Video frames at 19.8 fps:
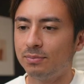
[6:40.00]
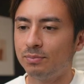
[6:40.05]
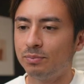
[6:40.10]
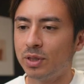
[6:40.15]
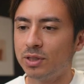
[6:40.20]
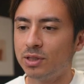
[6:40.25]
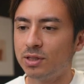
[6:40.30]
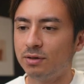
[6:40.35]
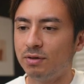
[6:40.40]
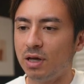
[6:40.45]

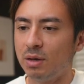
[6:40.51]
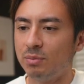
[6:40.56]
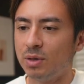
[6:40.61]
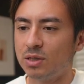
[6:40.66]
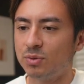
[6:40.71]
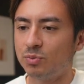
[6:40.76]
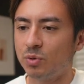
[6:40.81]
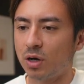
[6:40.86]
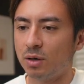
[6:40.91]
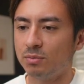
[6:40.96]
bunch of
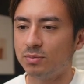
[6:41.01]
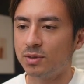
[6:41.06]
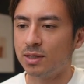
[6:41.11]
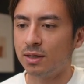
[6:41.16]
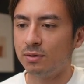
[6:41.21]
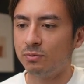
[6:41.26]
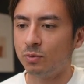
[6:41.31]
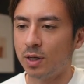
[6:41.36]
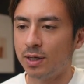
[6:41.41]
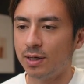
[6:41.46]
image prompts
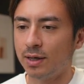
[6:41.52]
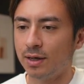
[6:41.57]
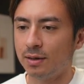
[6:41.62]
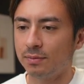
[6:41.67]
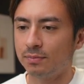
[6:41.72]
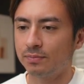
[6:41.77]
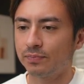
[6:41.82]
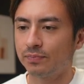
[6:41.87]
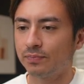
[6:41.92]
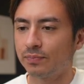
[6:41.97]
and whatnot.
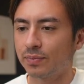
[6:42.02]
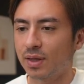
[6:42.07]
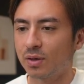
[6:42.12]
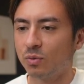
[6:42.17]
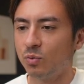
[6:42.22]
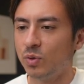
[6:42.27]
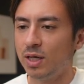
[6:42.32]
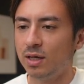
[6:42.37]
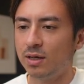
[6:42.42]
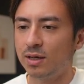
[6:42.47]

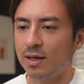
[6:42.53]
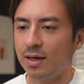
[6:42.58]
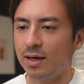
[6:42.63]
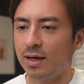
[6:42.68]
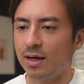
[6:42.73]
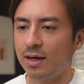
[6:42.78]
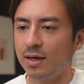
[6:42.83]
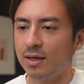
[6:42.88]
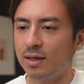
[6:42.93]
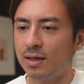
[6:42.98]
We
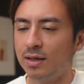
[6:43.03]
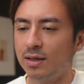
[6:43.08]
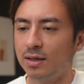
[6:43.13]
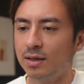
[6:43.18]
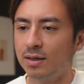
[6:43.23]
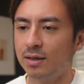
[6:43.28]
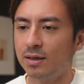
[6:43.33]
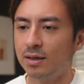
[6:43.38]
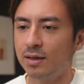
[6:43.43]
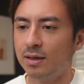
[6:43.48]
can
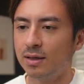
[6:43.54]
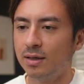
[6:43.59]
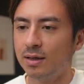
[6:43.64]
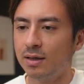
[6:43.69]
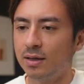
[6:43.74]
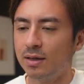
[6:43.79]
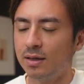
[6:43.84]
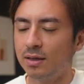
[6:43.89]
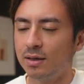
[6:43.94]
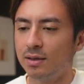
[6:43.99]

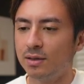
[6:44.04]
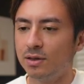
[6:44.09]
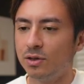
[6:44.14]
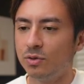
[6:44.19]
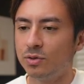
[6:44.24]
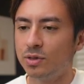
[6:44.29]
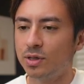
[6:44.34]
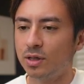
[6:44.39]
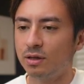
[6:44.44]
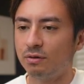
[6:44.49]

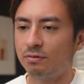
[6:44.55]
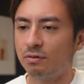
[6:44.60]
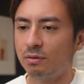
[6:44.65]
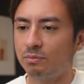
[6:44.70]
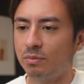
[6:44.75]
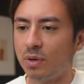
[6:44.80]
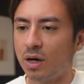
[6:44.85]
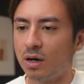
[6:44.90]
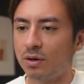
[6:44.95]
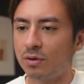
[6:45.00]
use a different
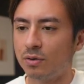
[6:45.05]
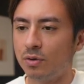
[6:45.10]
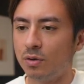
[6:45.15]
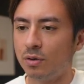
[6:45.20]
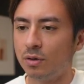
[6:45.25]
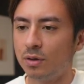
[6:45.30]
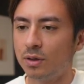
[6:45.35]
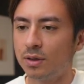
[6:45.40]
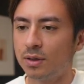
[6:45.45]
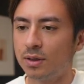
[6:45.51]

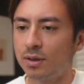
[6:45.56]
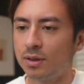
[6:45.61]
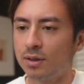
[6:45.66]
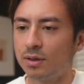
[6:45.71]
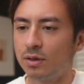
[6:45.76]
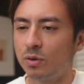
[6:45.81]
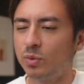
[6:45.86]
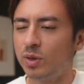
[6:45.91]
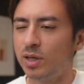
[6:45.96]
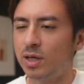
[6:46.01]
model.
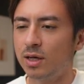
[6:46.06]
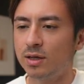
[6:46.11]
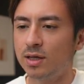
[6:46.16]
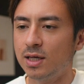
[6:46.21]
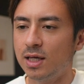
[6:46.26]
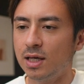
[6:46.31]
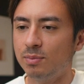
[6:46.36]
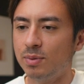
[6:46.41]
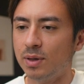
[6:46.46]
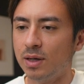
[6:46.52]
We can
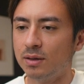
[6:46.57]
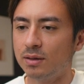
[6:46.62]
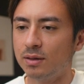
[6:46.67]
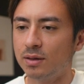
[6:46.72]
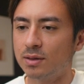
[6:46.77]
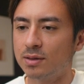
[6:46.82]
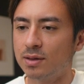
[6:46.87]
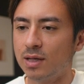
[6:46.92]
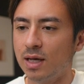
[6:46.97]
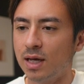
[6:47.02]
keep it
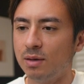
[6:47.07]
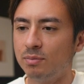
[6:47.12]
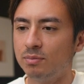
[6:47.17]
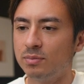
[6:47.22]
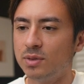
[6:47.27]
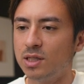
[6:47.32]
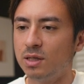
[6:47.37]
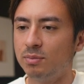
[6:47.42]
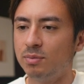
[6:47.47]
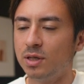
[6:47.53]
the same,
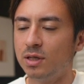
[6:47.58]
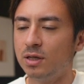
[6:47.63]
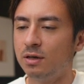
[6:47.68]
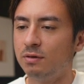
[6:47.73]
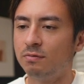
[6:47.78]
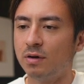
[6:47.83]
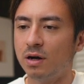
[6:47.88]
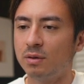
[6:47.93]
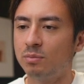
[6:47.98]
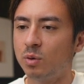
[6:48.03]
GPT
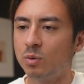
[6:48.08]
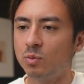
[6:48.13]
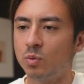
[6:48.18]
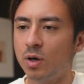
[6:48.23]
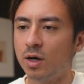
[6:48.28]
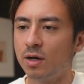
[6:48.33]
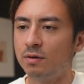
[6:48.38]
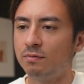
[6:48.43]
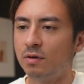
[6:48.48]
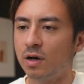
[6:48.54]

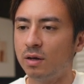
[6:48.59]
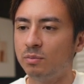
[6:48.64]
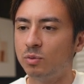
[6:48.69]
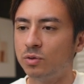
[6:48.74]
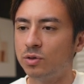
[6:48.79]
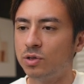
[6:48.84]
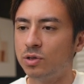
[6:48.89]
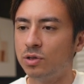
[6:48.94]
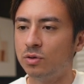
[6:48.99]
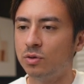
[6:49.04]
5.1,
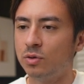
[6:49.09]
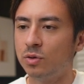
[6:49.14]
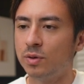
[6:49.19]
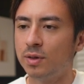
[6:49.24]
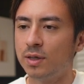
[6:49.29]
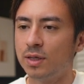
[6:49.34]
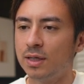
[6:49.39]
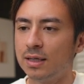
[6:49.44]
5.2.